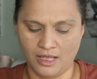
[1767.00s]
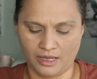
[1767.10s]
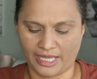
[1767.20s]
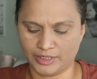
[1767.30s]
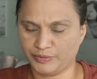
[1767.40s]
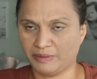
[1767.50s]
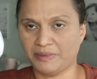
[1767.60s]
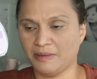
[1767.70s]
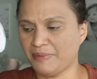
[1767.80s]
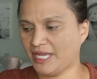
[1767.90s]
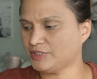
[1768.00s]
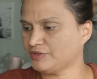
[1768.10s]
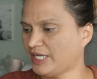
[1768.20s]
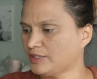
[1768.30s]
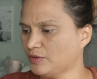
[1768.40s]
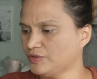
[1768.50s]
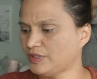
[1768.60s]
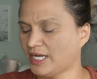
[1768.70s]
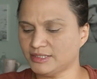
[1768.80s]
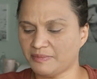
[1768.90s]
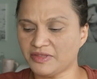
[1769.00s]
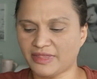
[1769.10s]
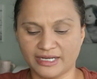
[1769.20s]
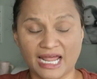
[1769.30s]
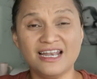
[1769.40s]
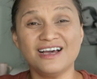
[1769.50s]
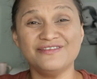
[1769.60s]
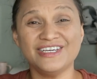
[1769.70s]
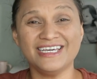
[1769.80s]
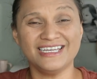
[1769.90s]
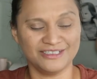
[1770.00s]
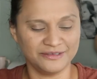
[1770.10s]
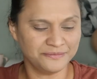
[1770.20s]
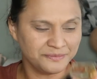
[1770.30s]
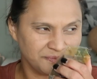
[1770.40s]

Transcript: Okay, sweet plum pastry, I told you guys about that. I love it.